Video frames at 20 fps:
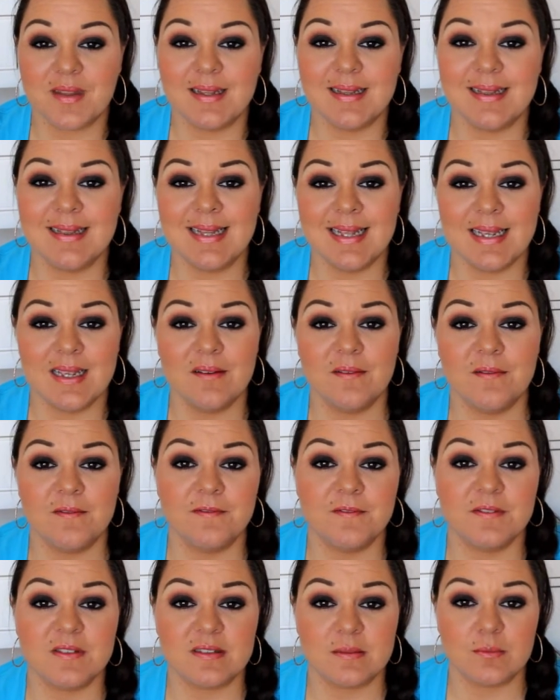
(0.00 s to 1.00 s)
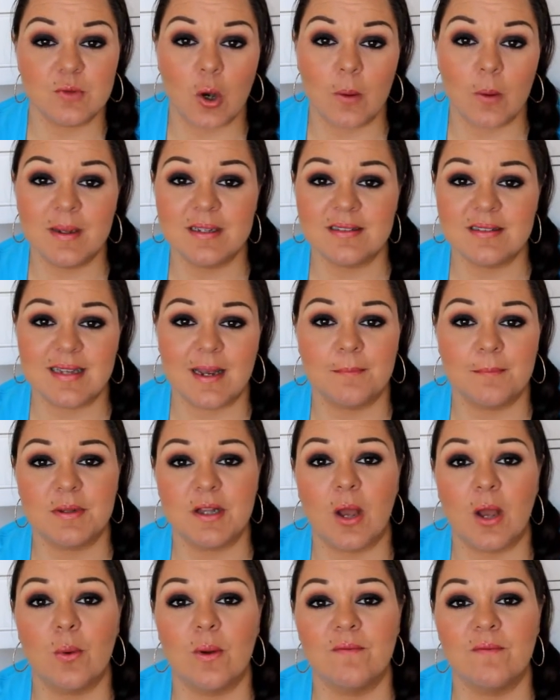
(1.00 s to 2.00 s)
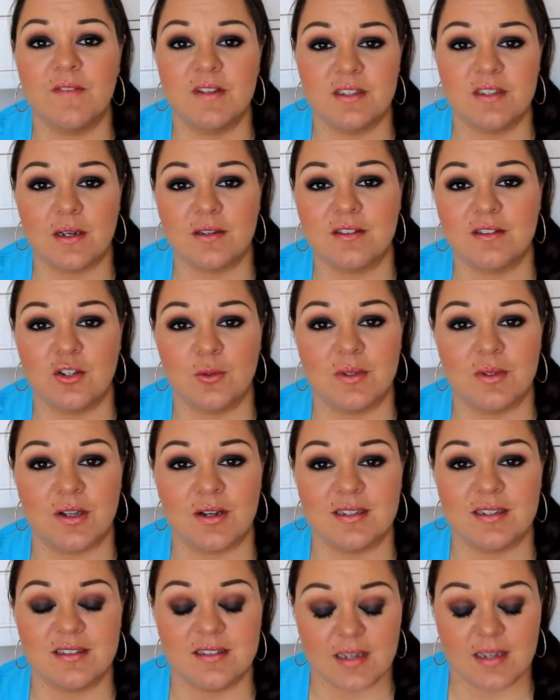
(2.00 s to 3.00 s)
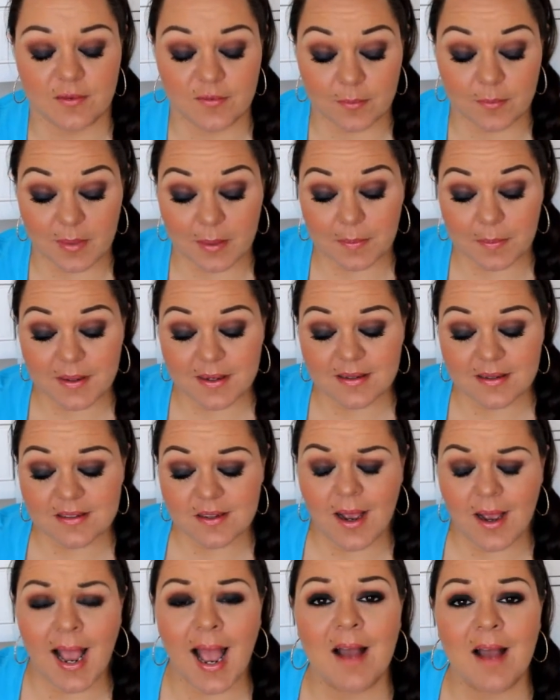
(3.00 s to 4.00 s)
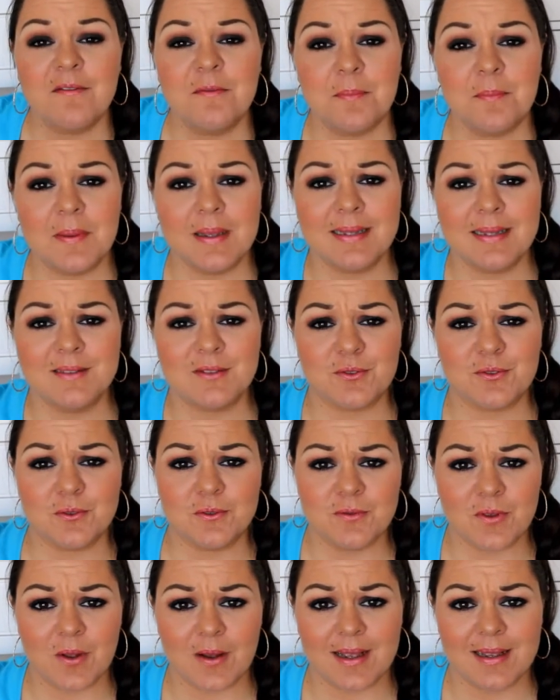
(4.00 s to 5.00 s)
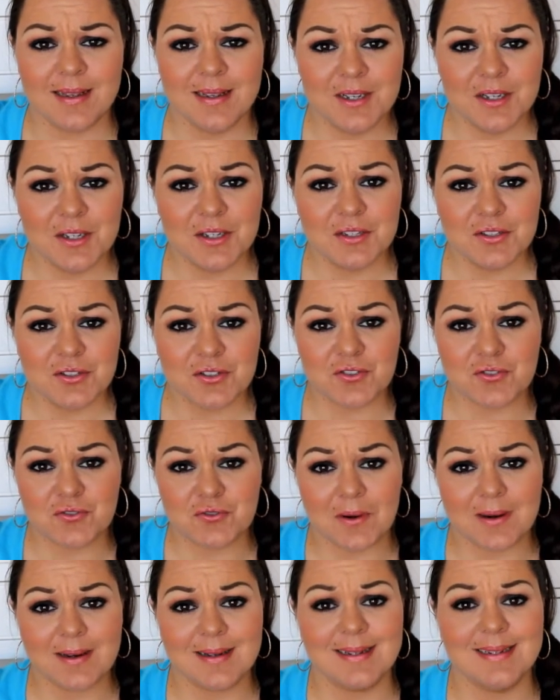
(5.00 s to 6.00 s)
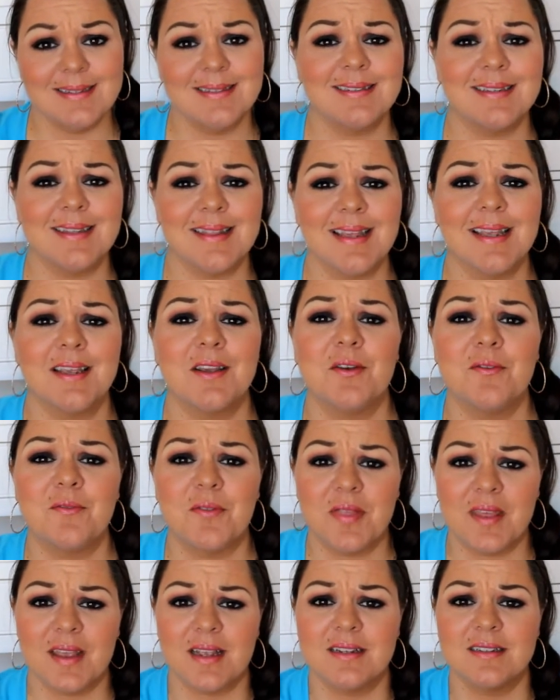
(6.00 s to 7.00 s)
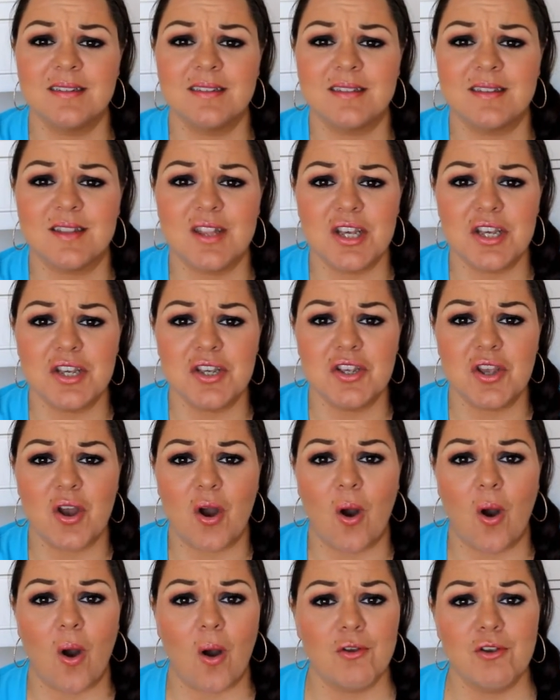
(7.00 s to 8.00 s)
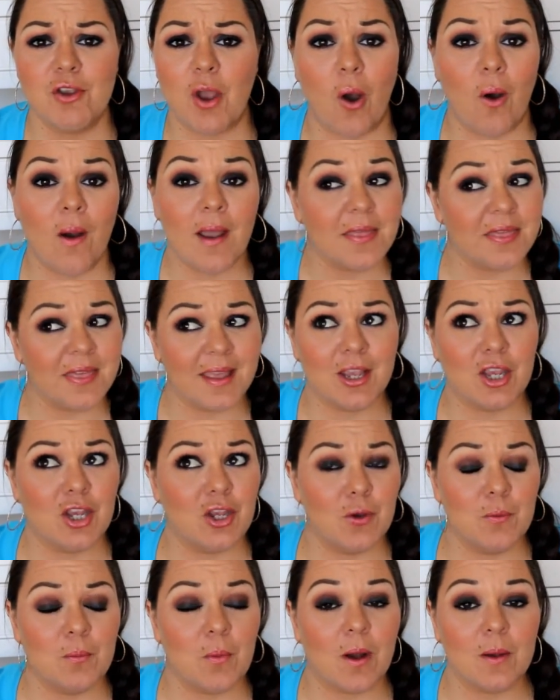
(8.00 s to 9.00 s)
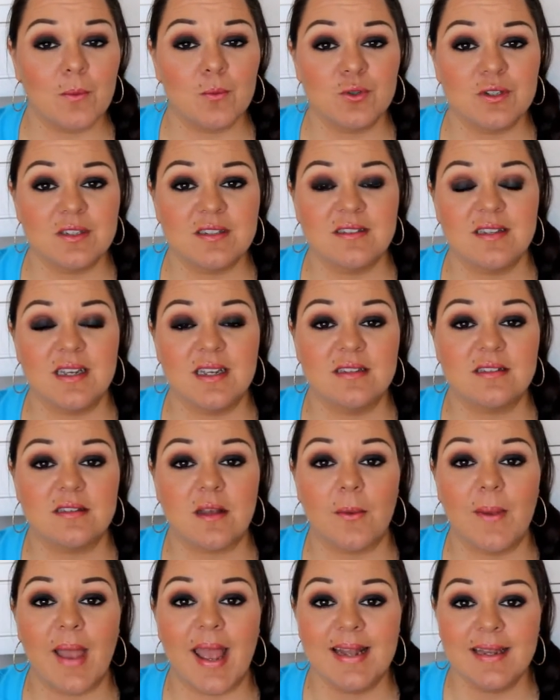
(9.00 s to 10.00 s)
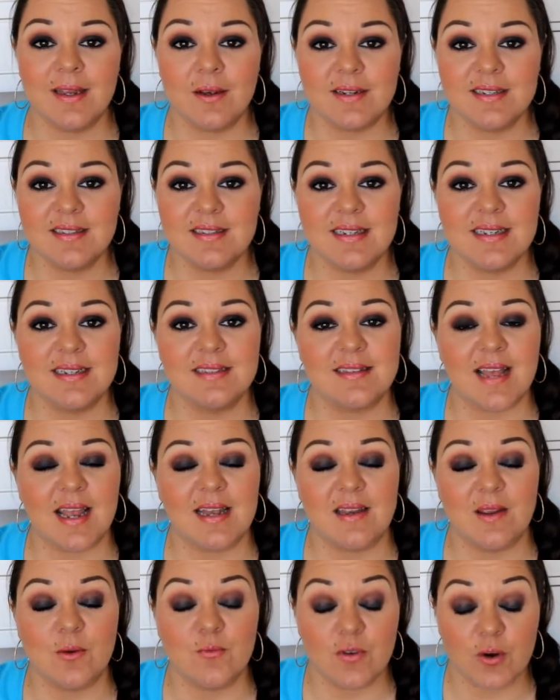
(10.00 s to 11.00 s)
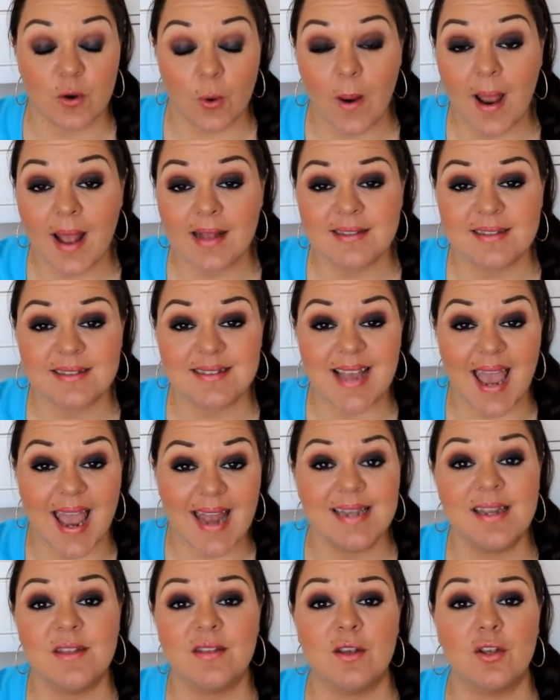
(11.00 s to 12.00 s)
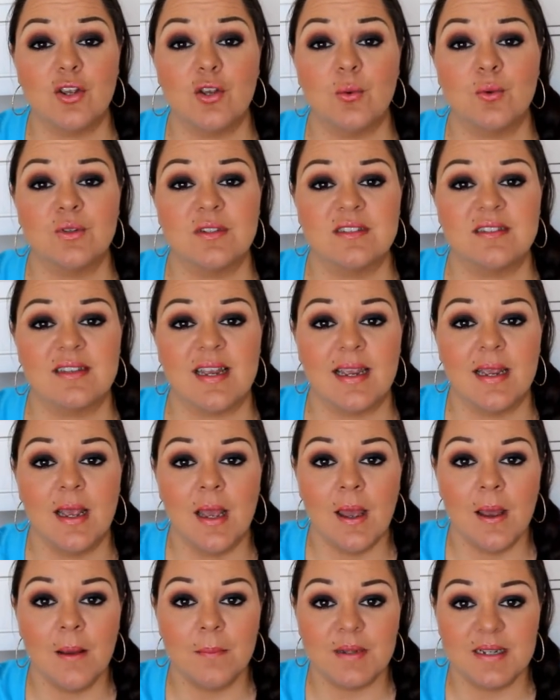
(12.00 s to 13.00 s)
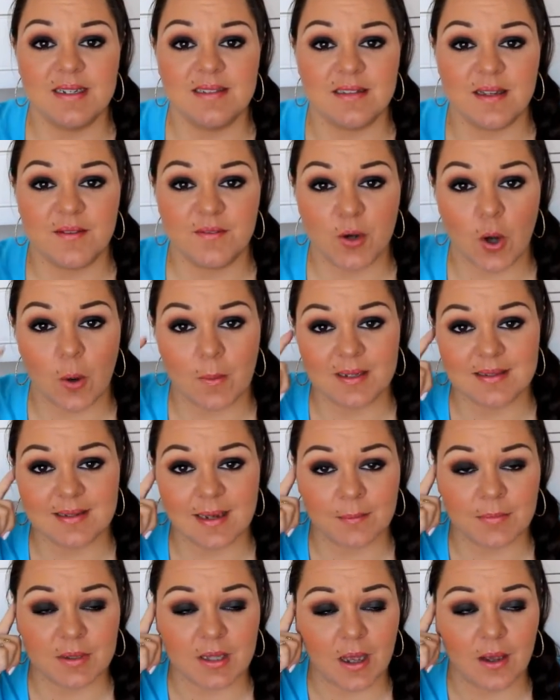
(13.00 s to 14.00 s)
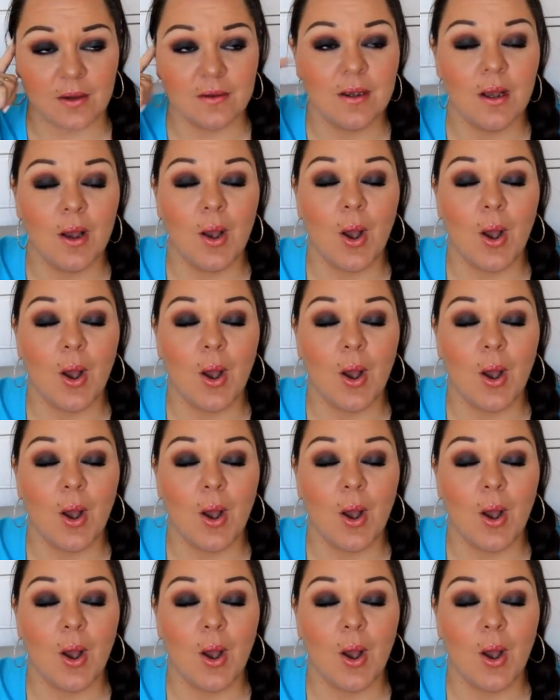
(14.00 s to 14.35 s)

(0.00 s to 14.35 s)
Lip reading: Leave some comments down below of videos that you would like to see from me, because I have been sort of like struggling to think of things that I think you might want to see. So any ideas, any requests, anything you want to see, please leave a comment down below.